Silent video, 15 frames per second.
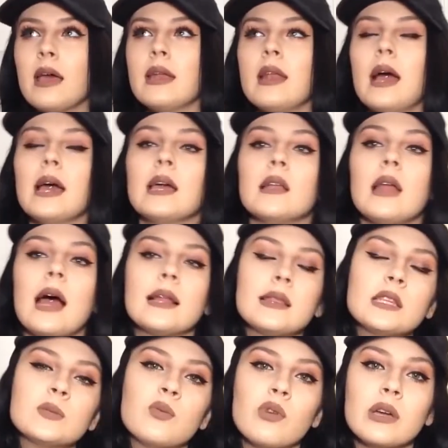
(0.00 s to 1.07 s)
and I at
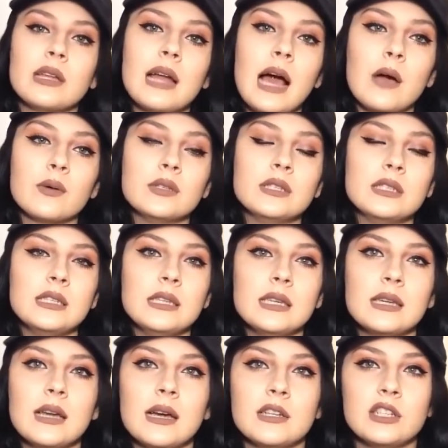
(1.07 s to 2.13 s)
this point I was
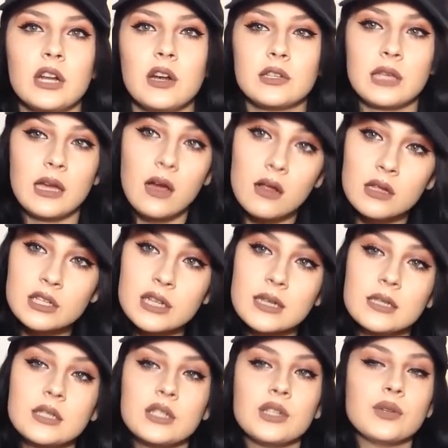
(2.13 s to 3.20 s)
seeing a gender psychologist